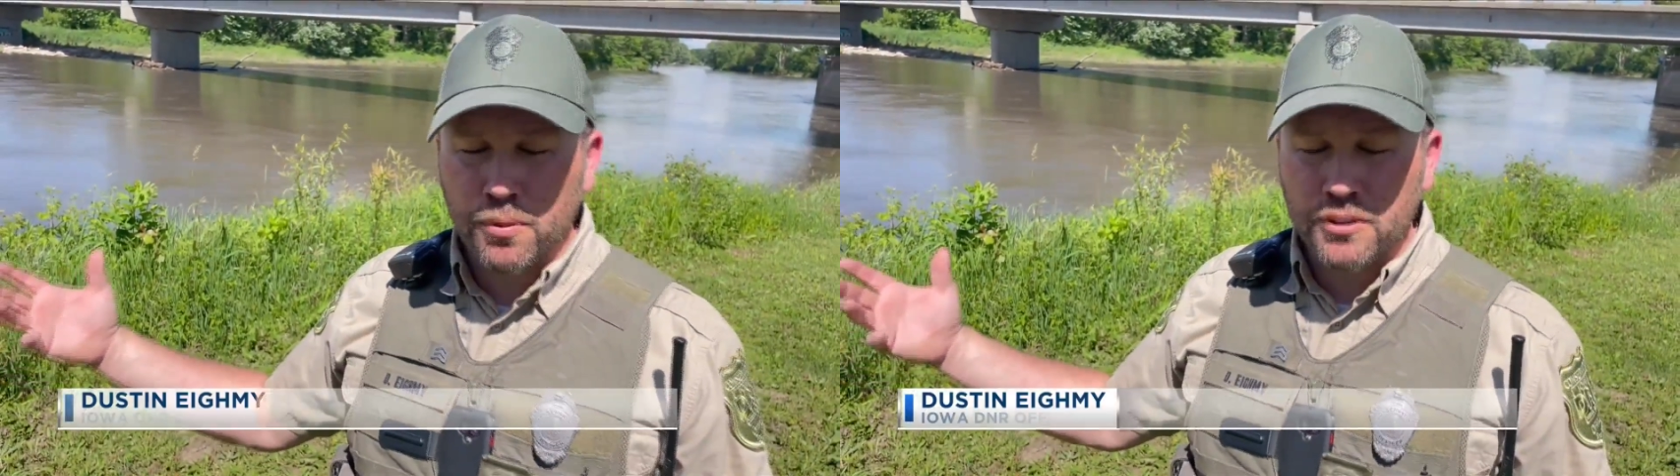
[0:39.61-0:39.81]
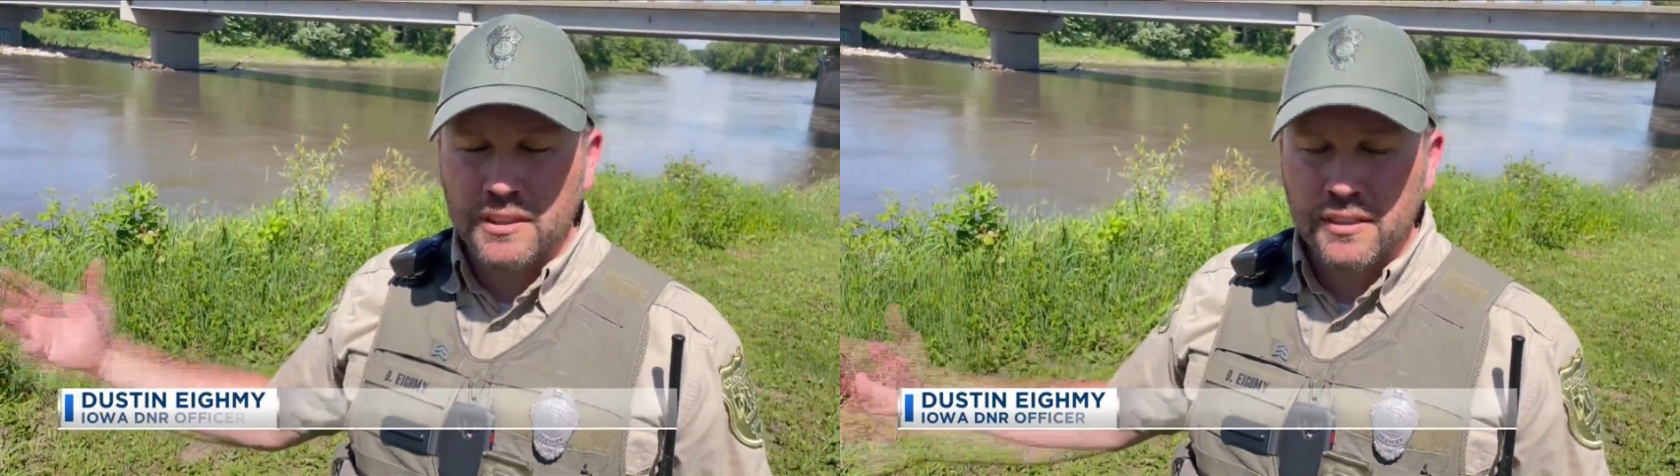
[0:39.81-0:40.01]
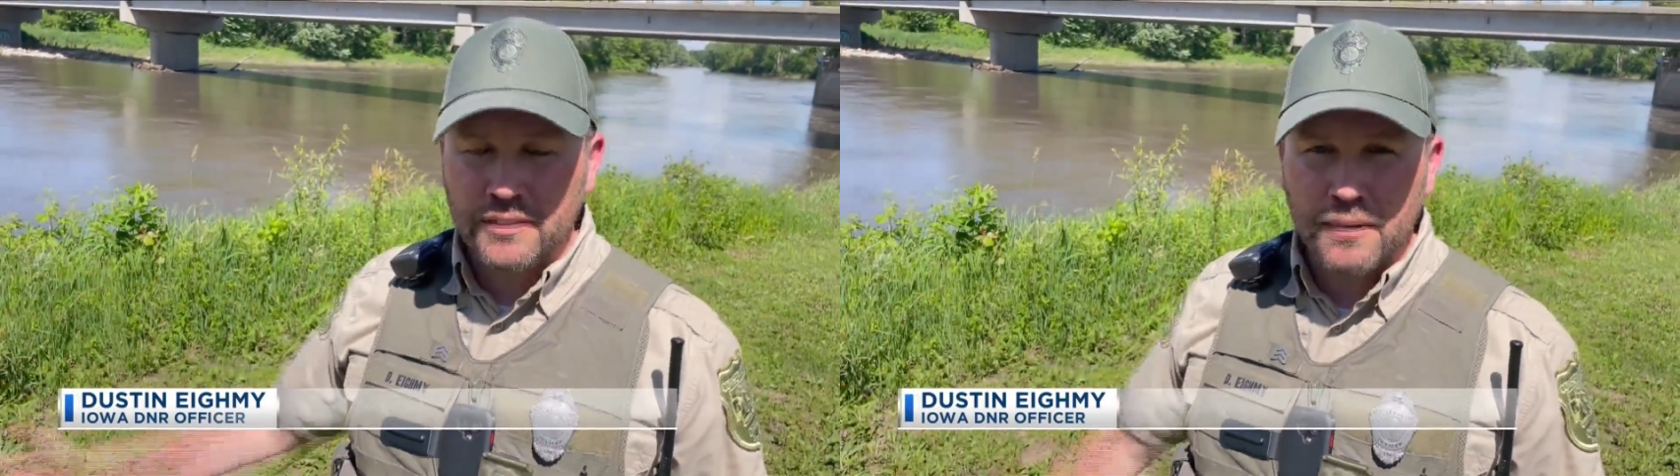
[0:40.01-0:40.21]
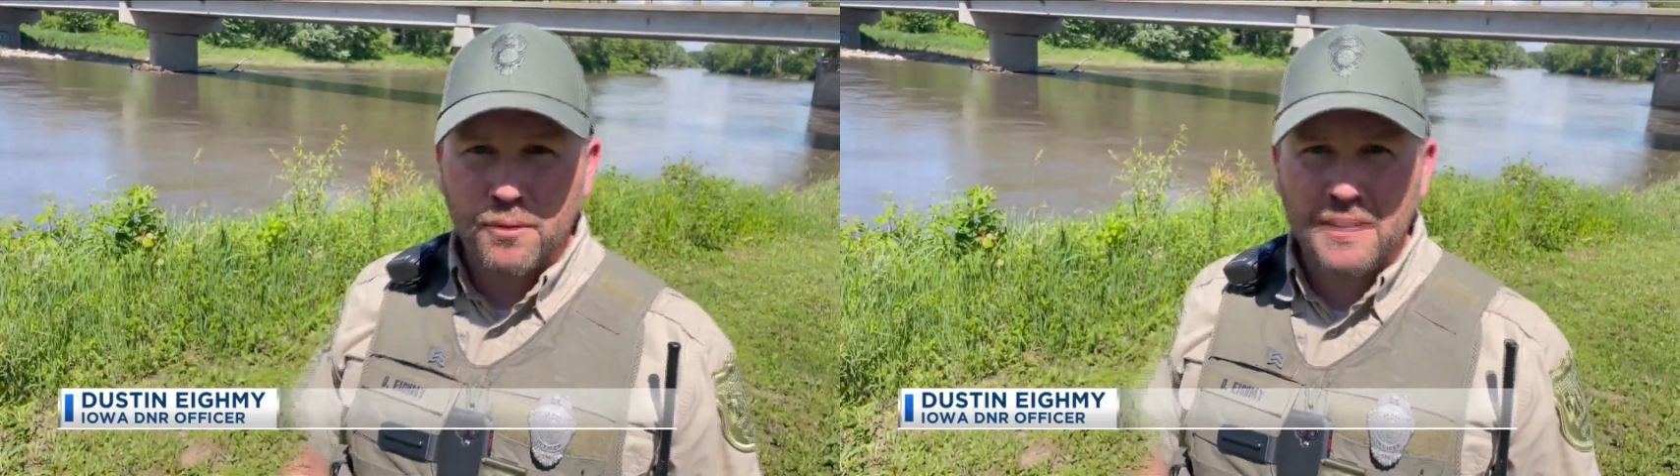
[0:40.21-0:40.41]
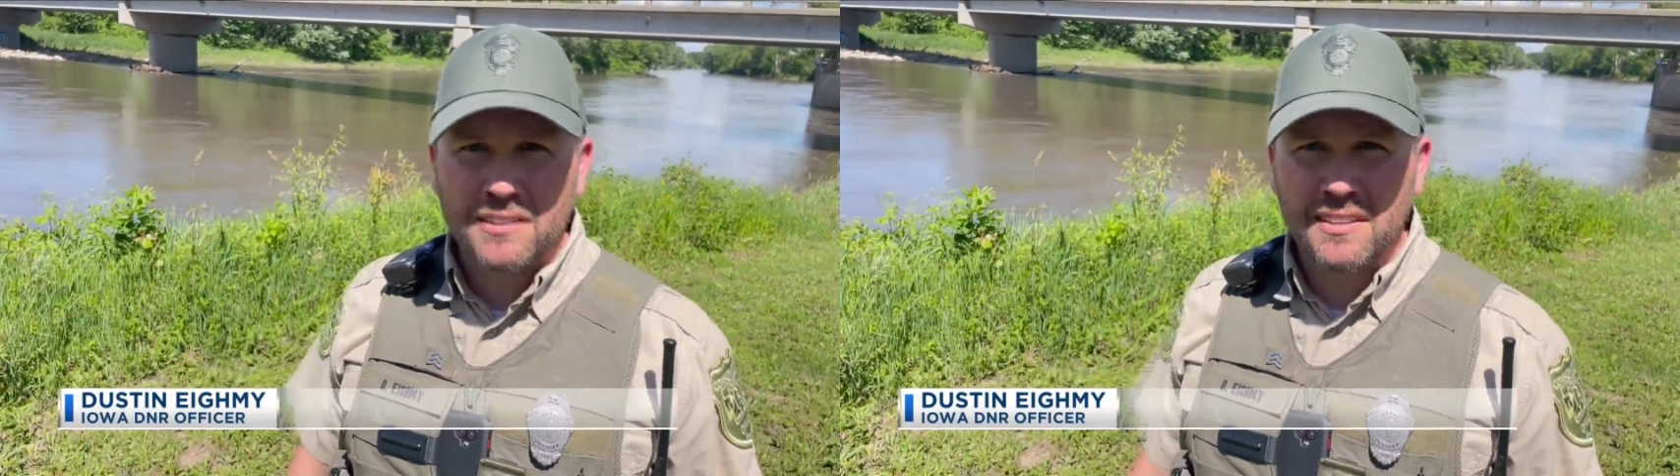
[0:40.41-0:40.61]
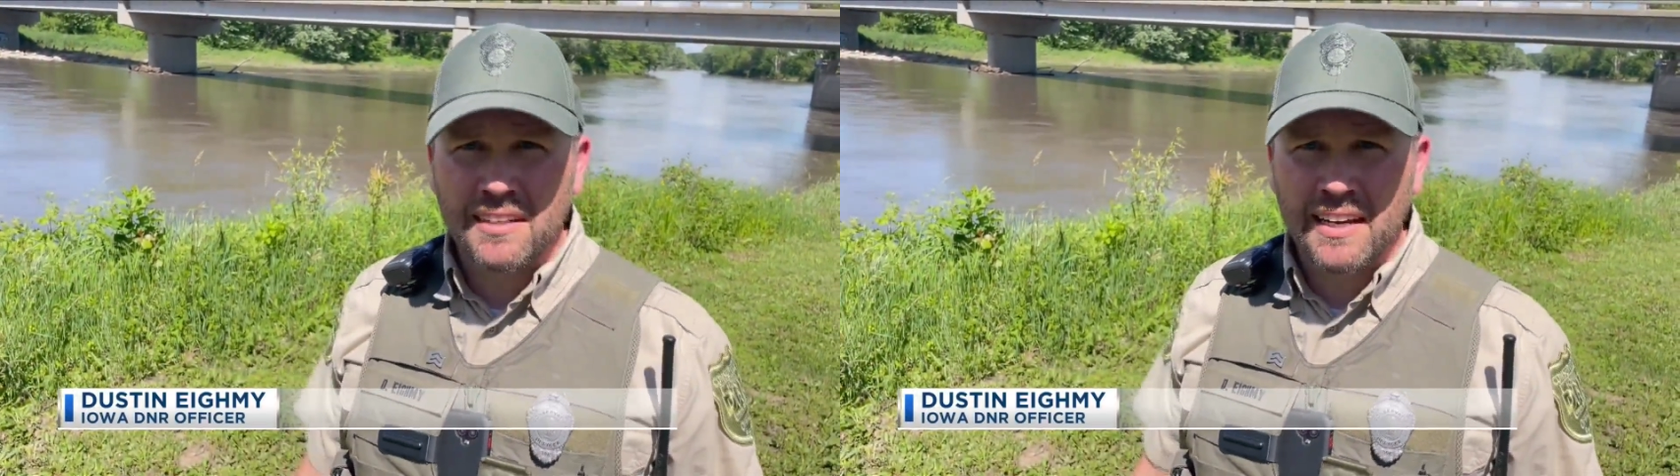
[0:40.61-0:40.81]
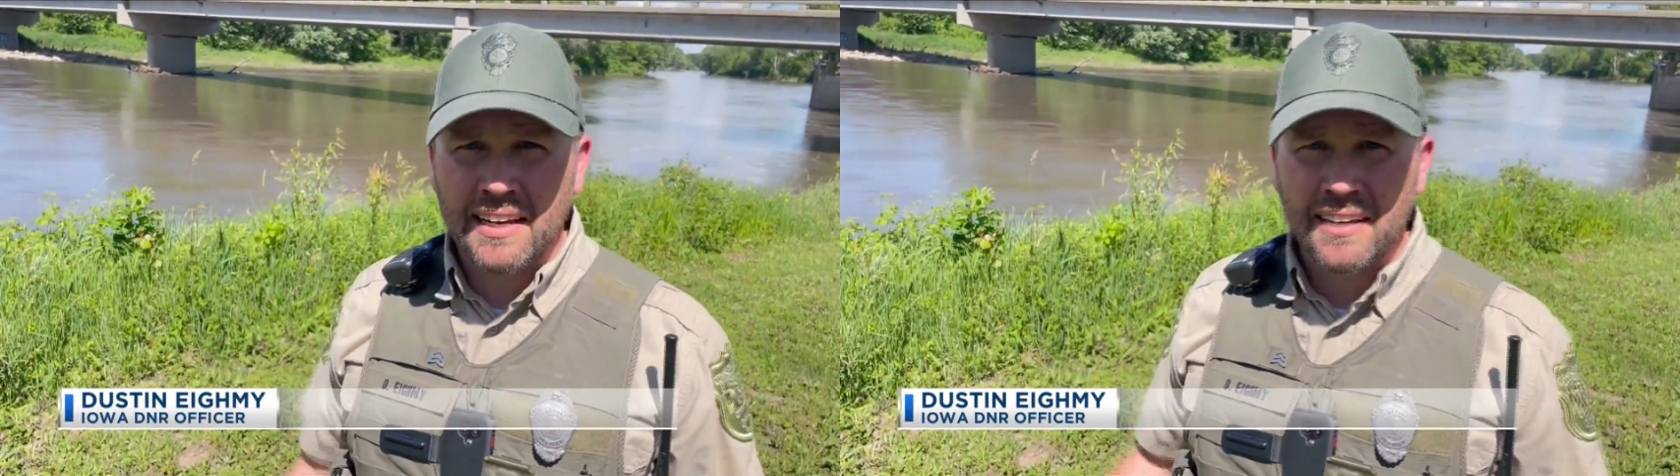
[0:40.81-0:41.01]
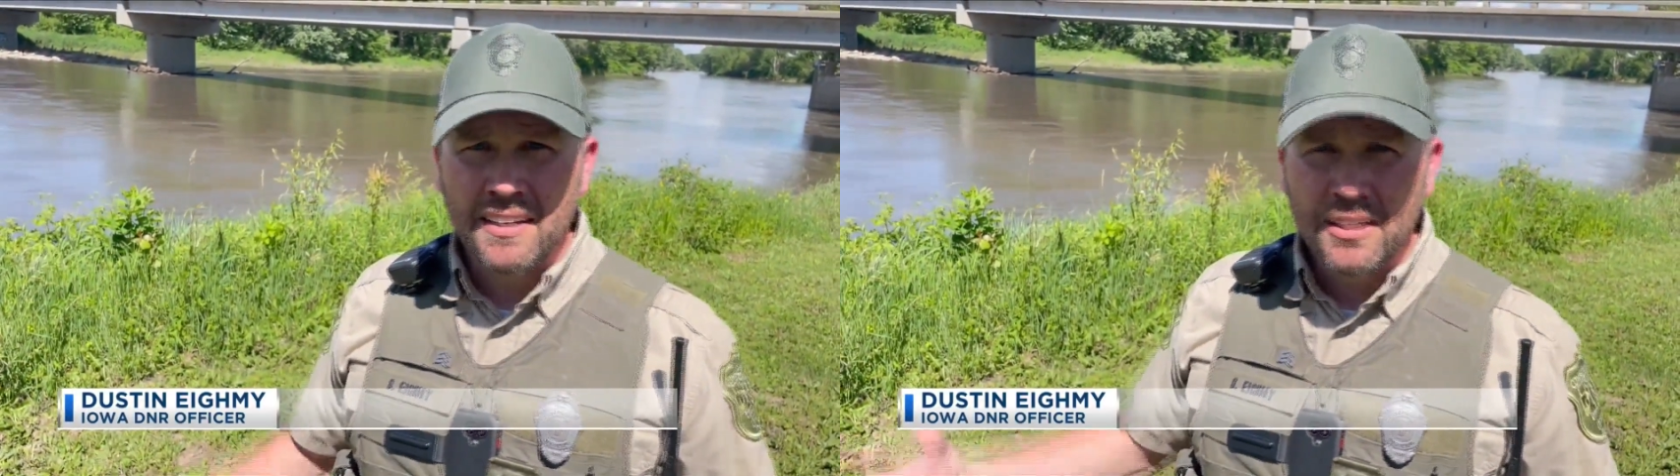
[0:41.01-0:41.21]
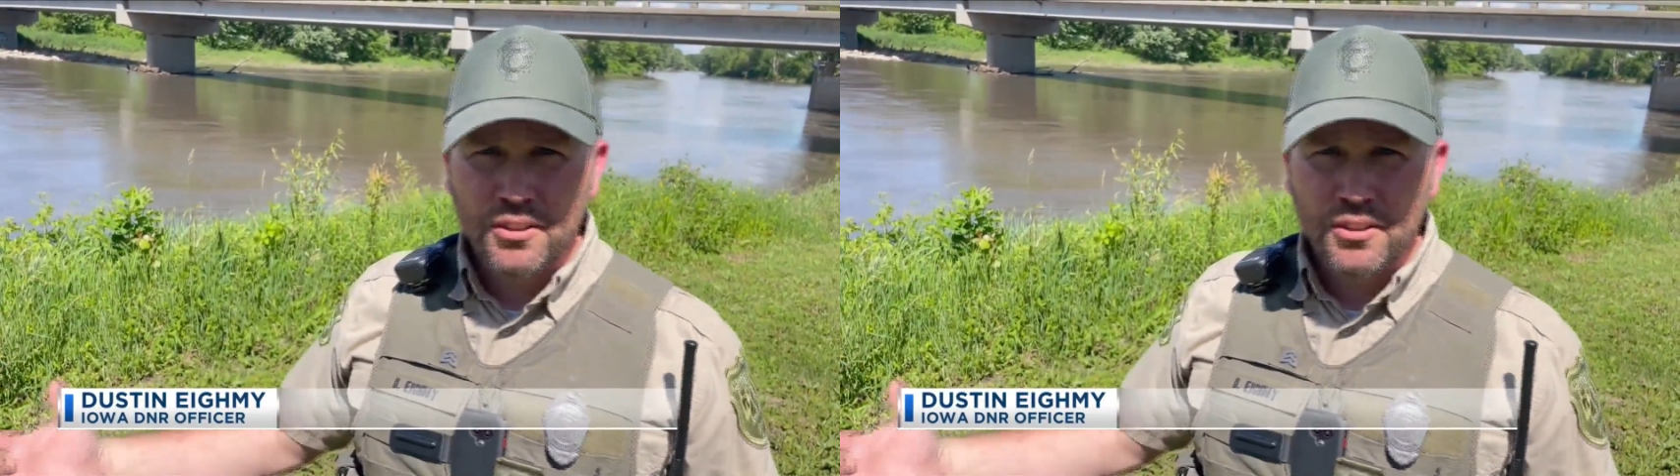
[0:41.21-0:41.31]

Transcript: personnel at risk today.